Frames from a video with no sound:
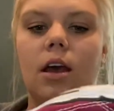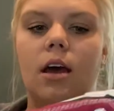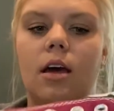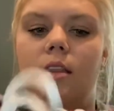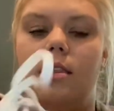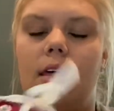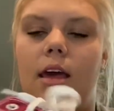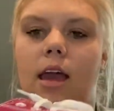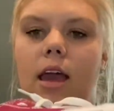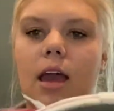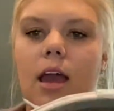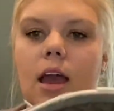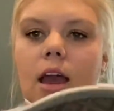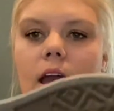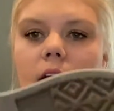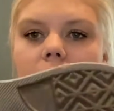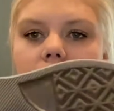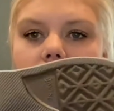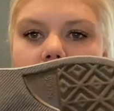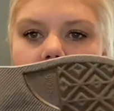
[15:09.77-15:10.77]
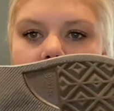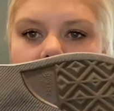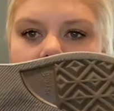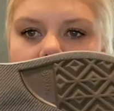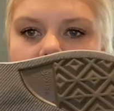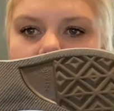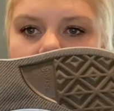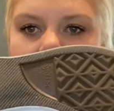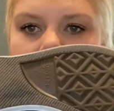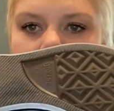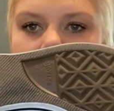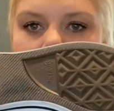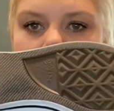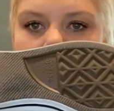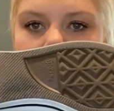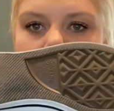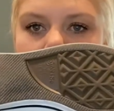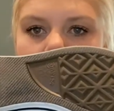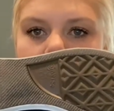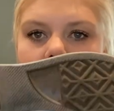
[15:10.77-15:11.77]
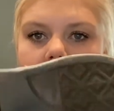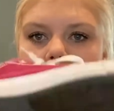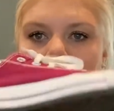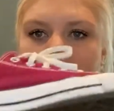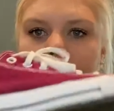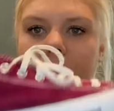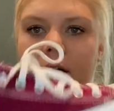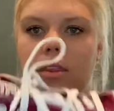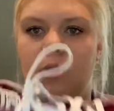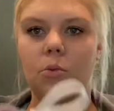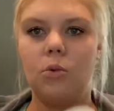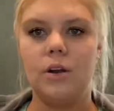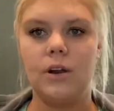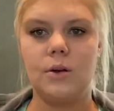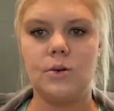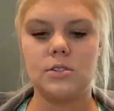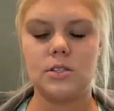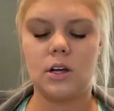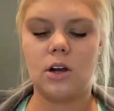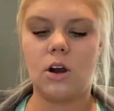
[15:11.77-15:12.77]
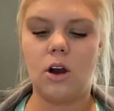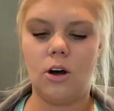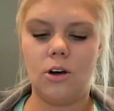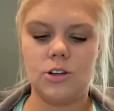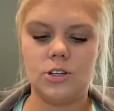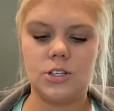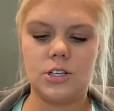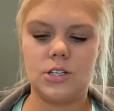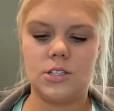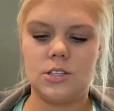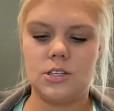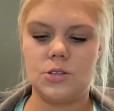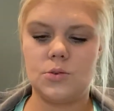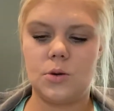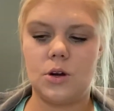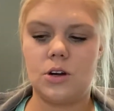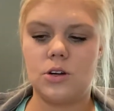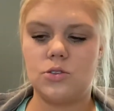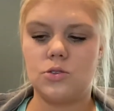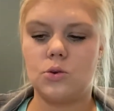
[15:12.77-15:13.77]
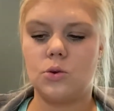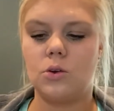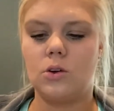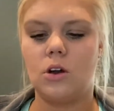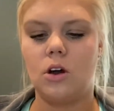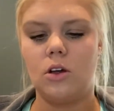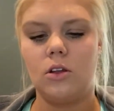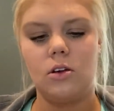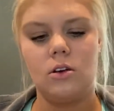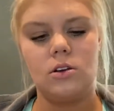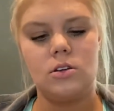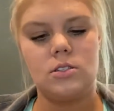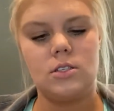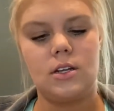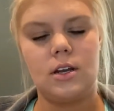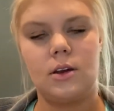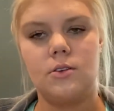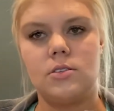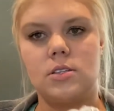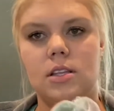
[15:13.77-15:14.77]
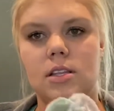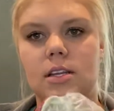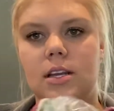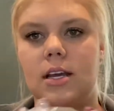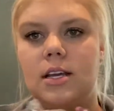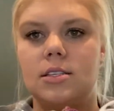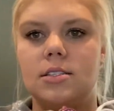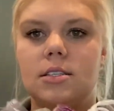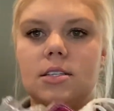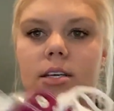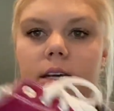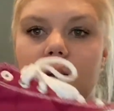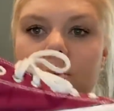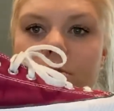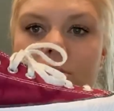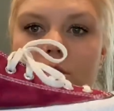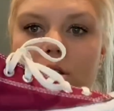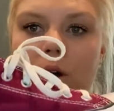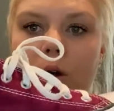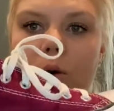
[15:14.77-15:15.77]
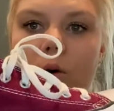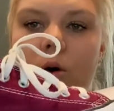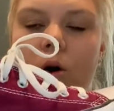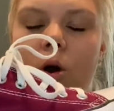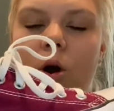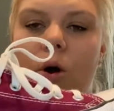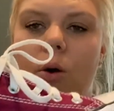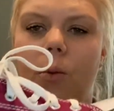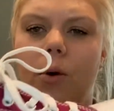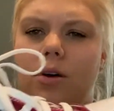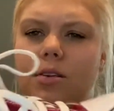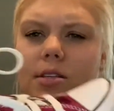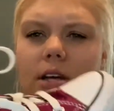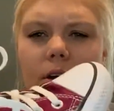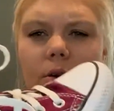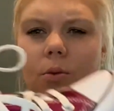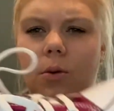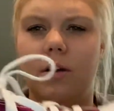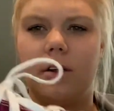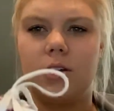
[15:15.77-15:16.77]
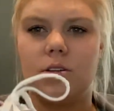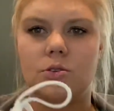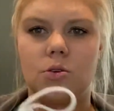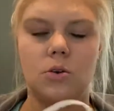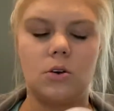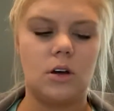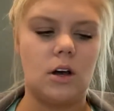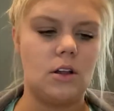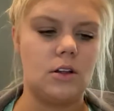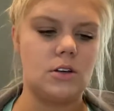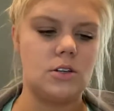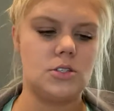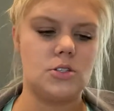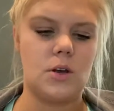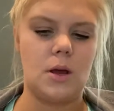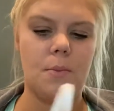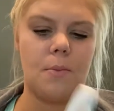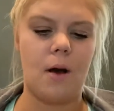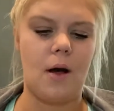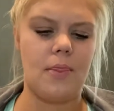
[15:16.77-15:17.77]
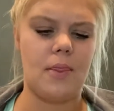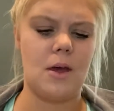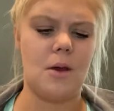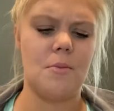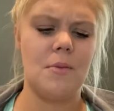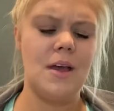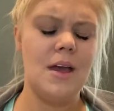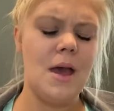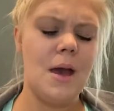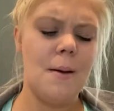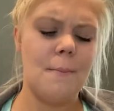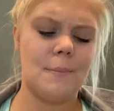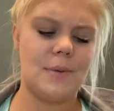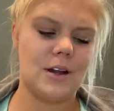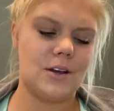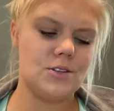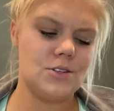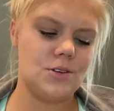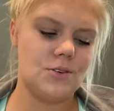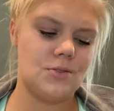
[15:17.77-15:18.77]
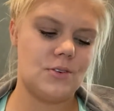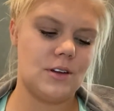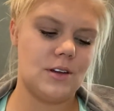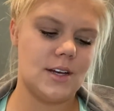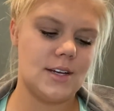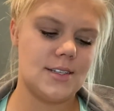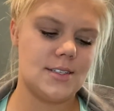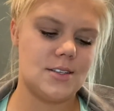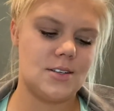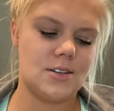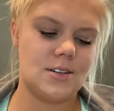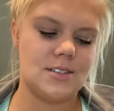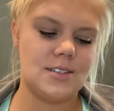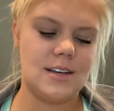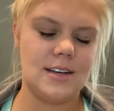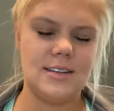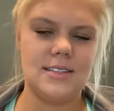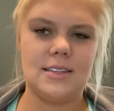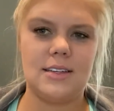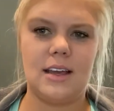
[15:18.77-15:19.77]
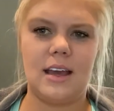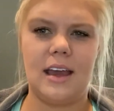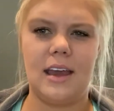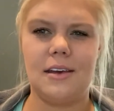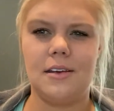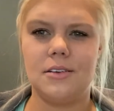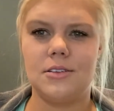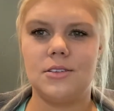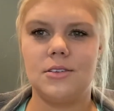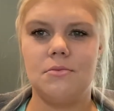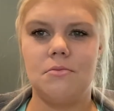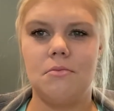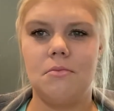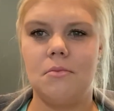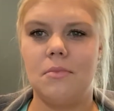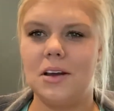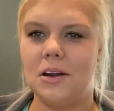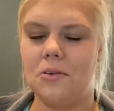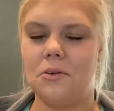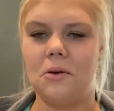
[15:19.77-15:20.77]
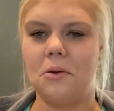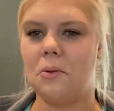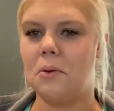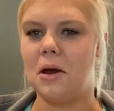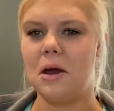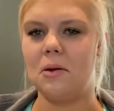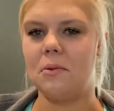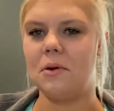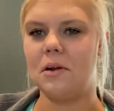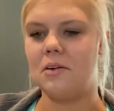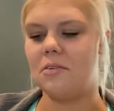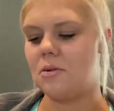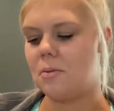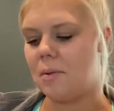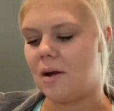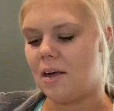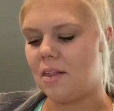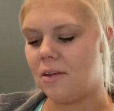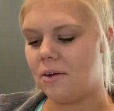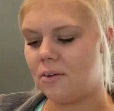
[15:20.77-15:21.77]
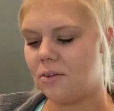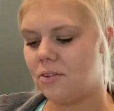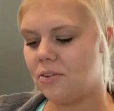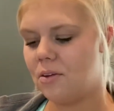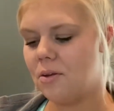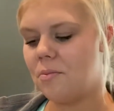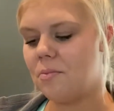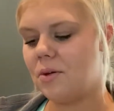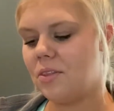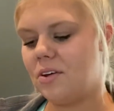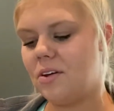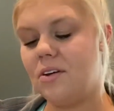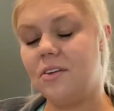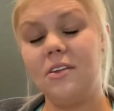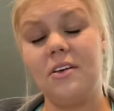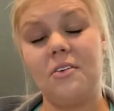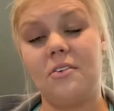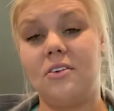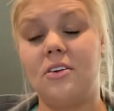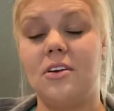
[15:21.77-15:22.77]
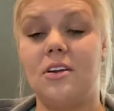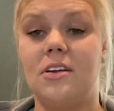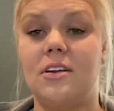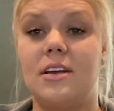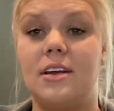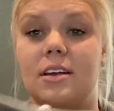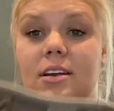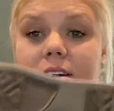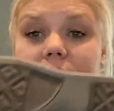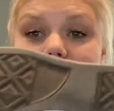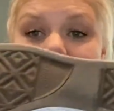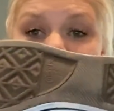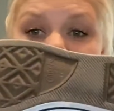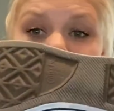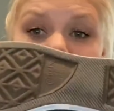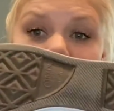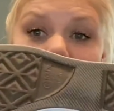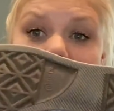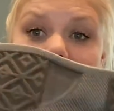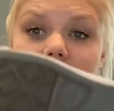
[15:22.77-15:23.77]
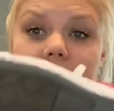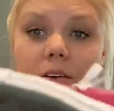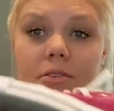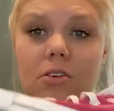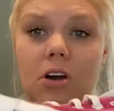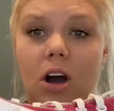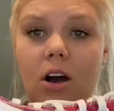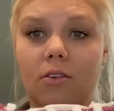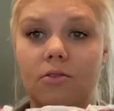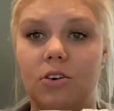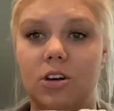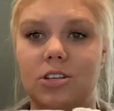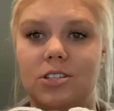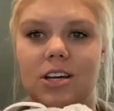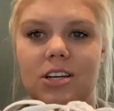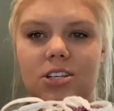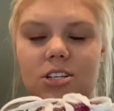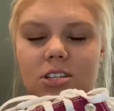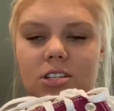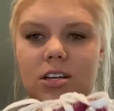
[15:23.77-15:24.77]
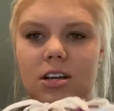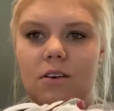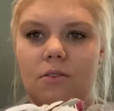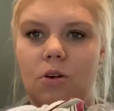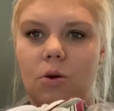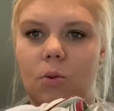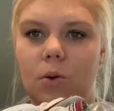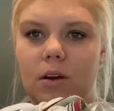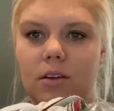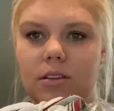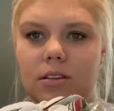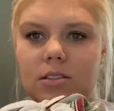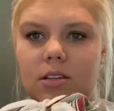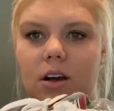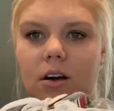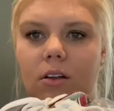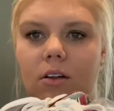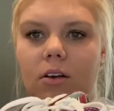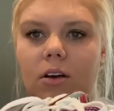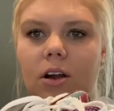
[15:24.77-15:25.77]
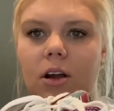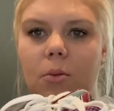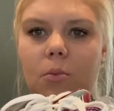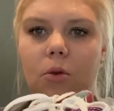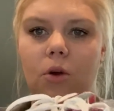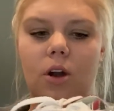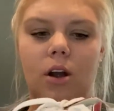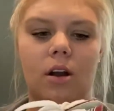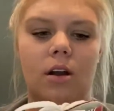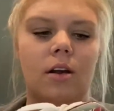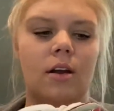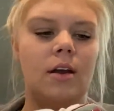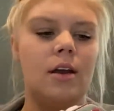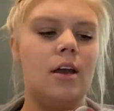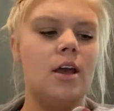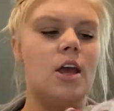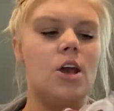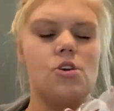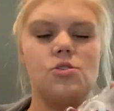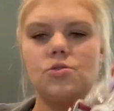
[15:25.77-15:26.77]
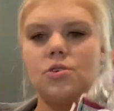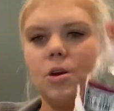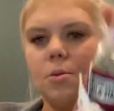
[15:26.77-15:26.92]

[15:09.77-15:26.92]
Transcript: They really have never been worn. I bought them when I was in college because these were our school colors and I was on the dance team, so we always had to wear like school colors, so I bought them. But I also realized they're size 8. I don't know why I would ever buy those, but they're in like really good condition and I love Converse. I just never wear this color anymore. It was really